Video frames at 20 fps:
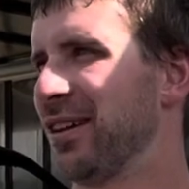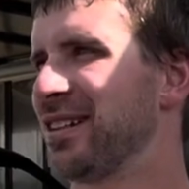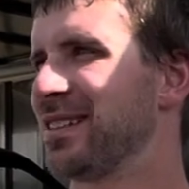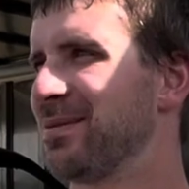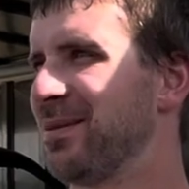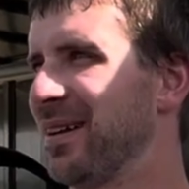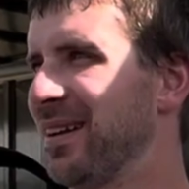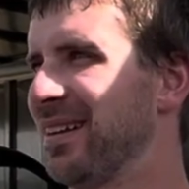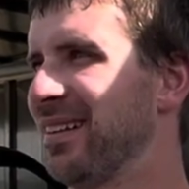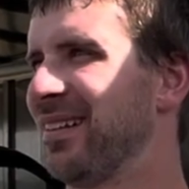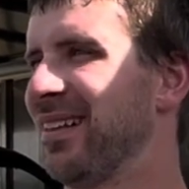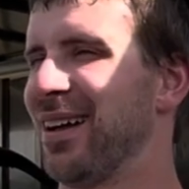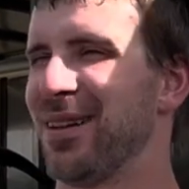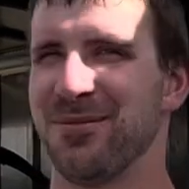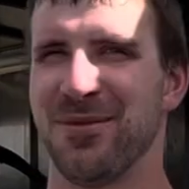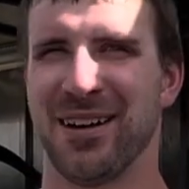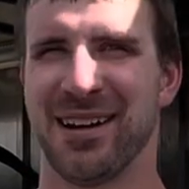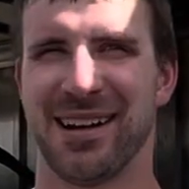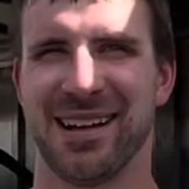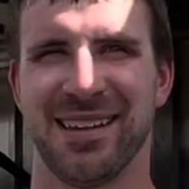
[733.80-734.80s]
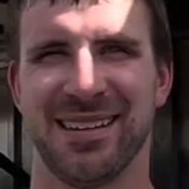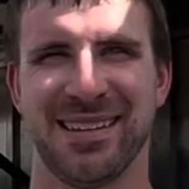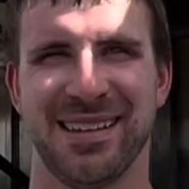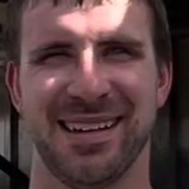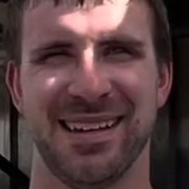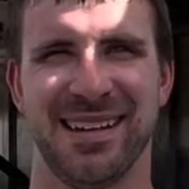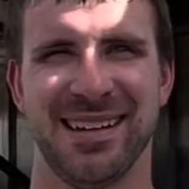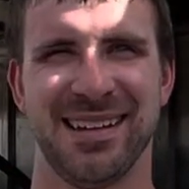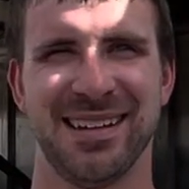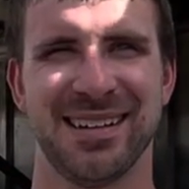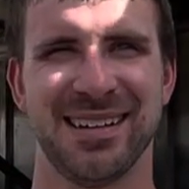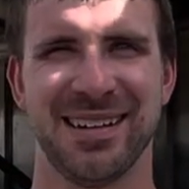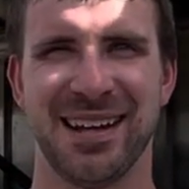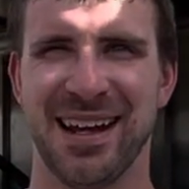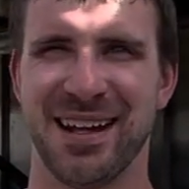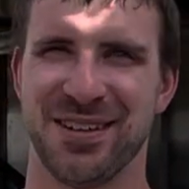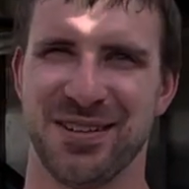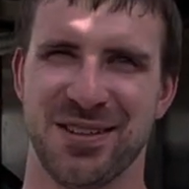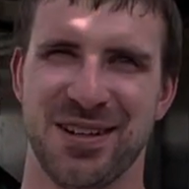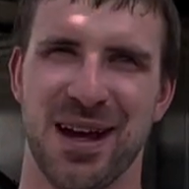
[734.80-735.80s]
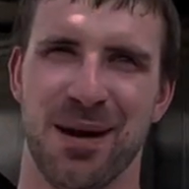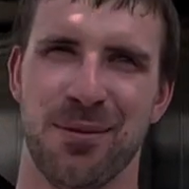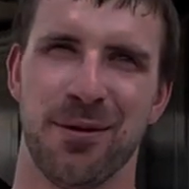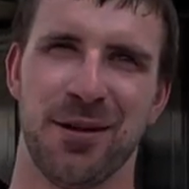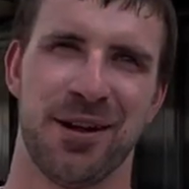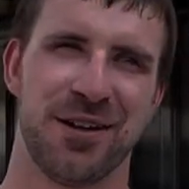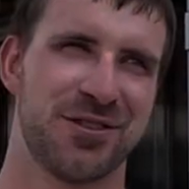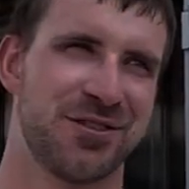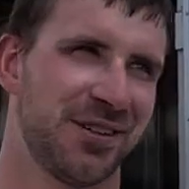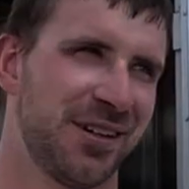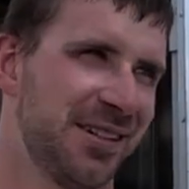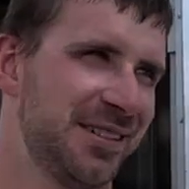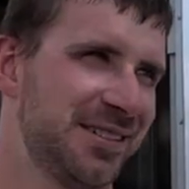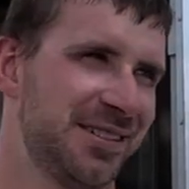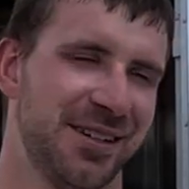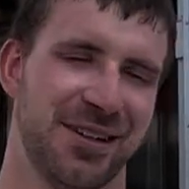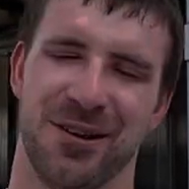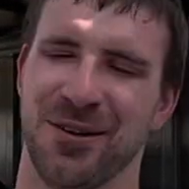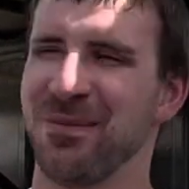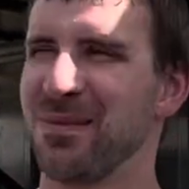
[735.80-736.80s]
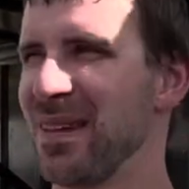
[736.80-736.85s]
spent a lot of money on the double entry, so